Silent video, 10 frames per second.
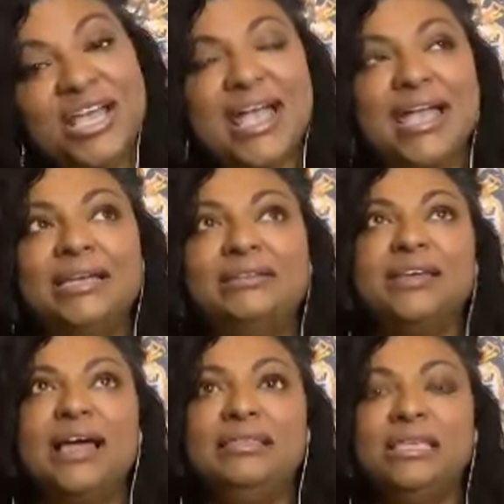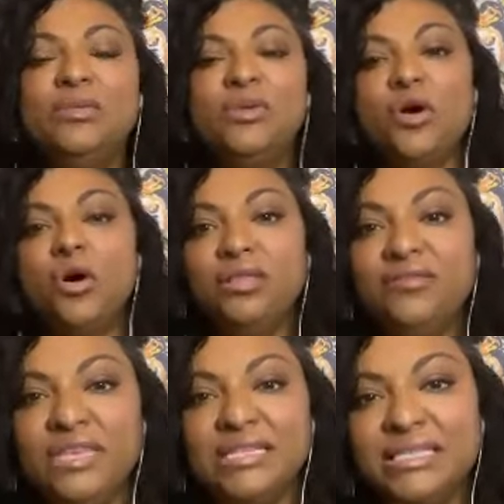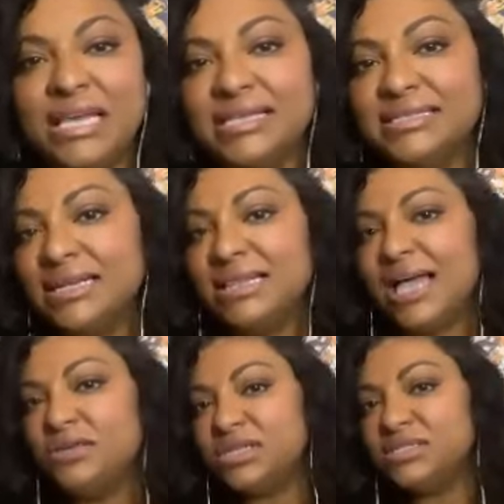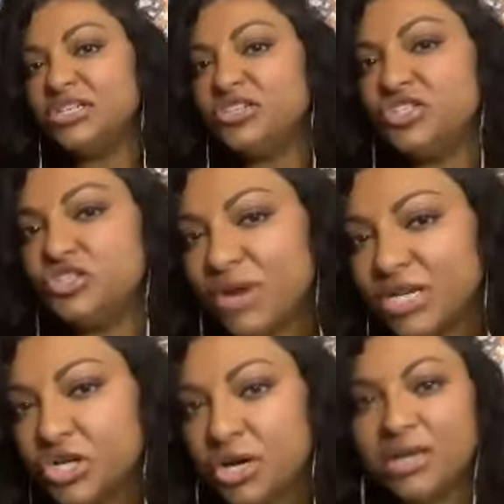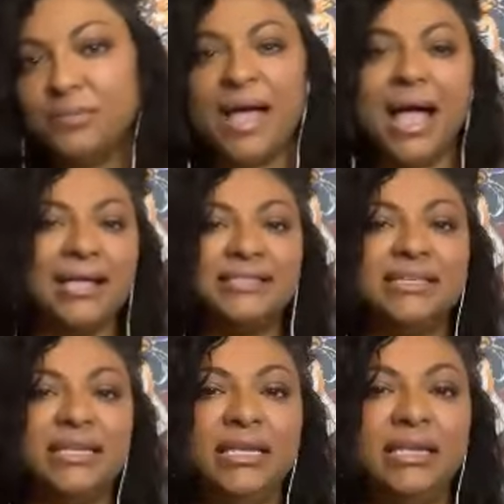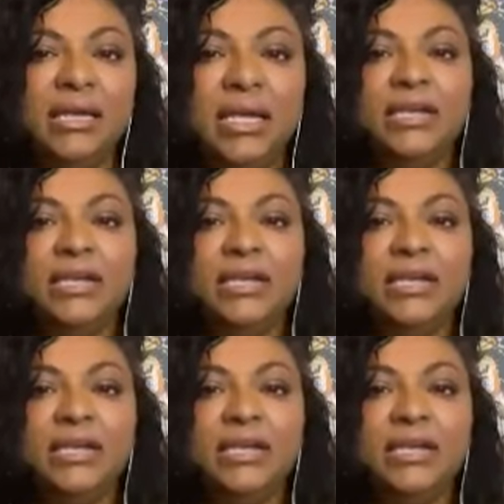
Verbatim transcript: And I think with all of these things, it allows us to stretch our capacity